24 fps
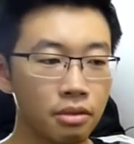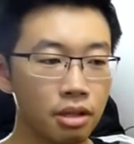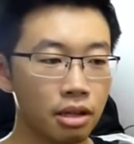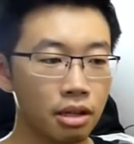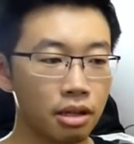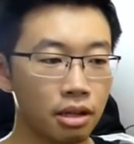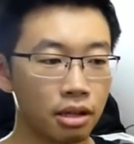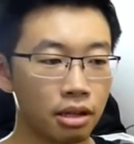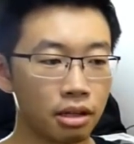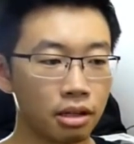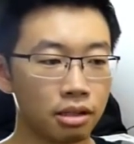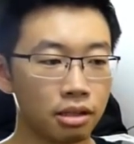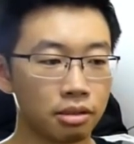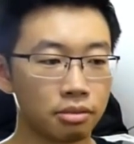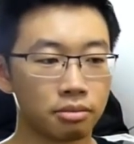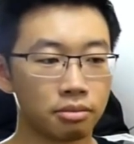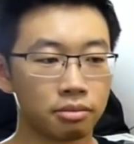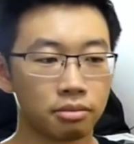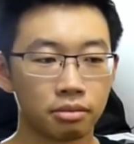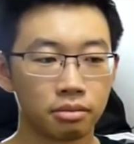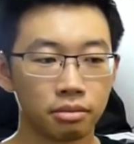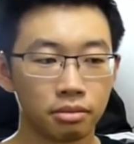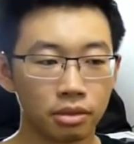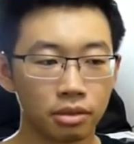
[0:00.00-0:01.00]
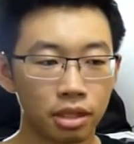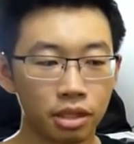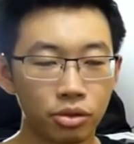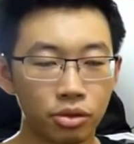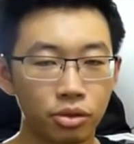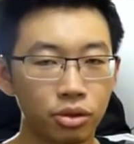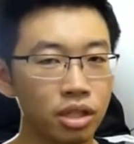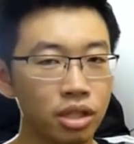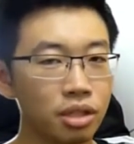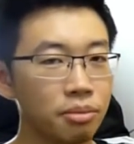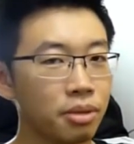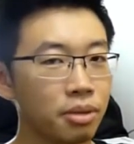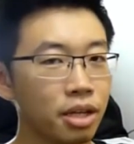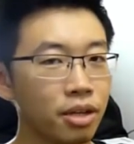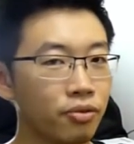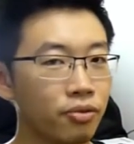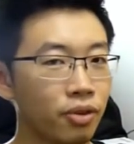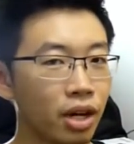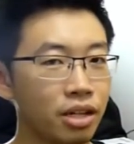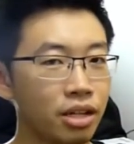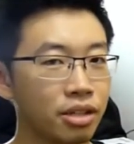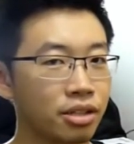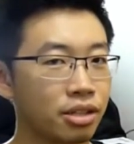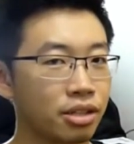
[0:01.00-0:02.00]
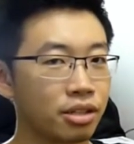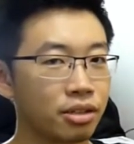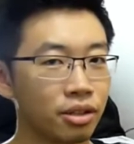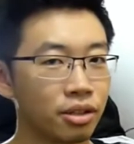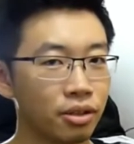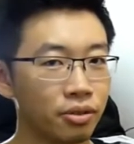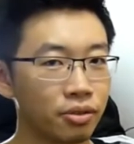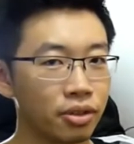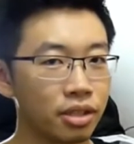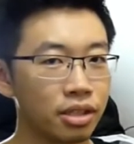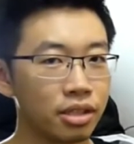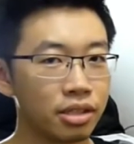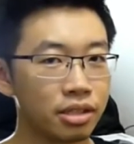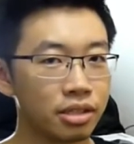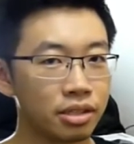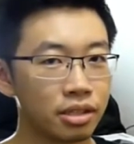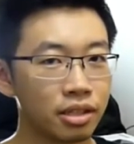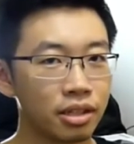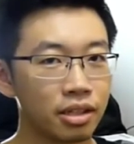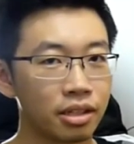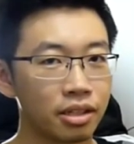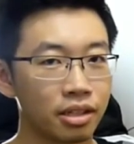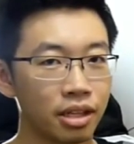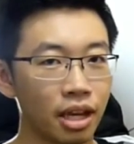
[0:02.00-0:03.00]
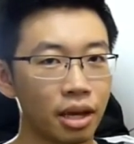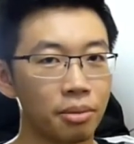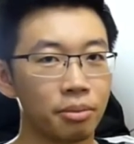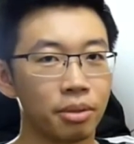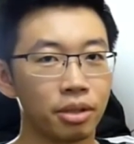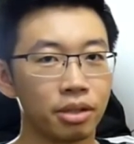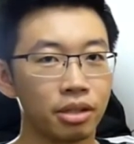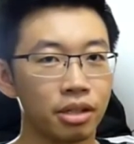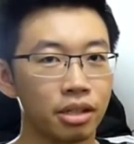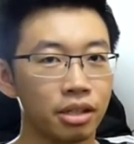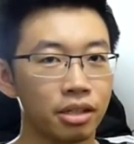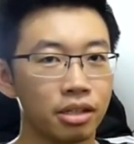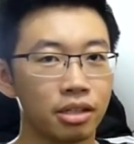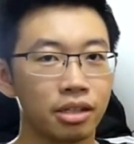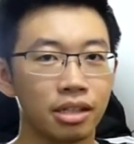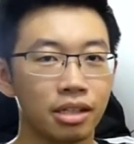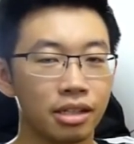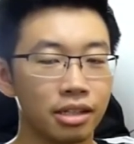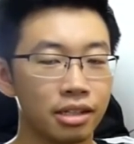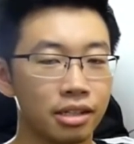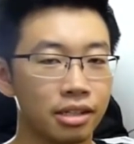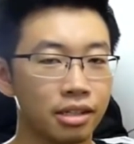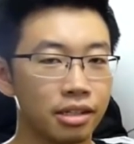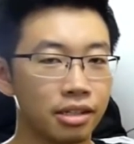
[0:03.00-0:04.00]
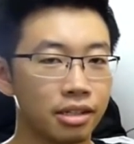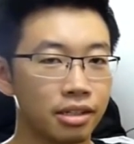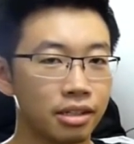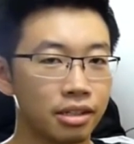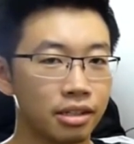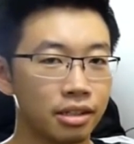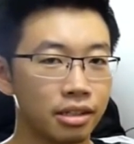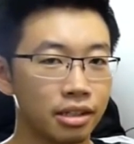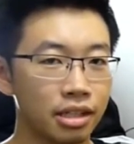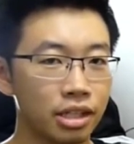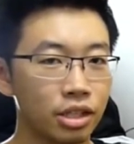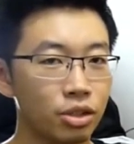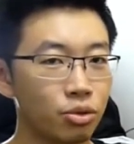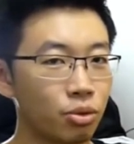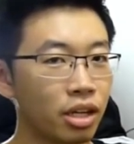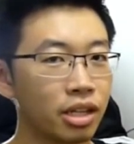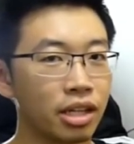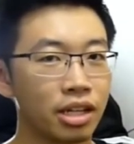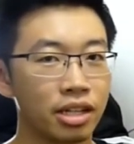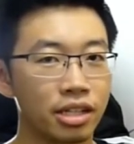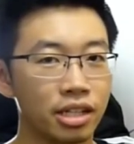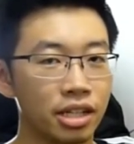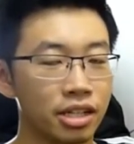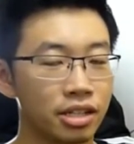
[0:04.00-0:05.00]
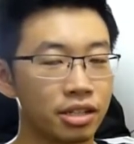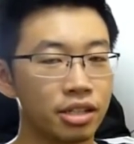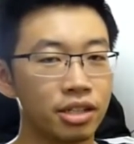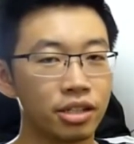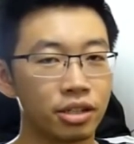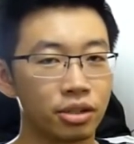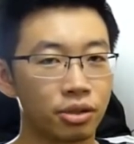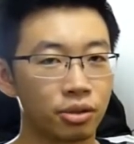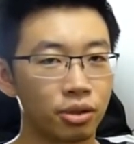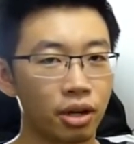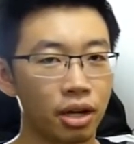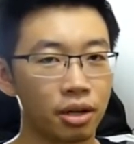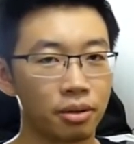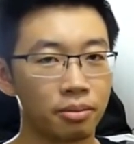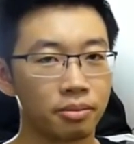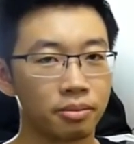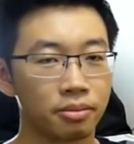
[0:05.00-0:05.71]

The three main functions of this camera is what I just described.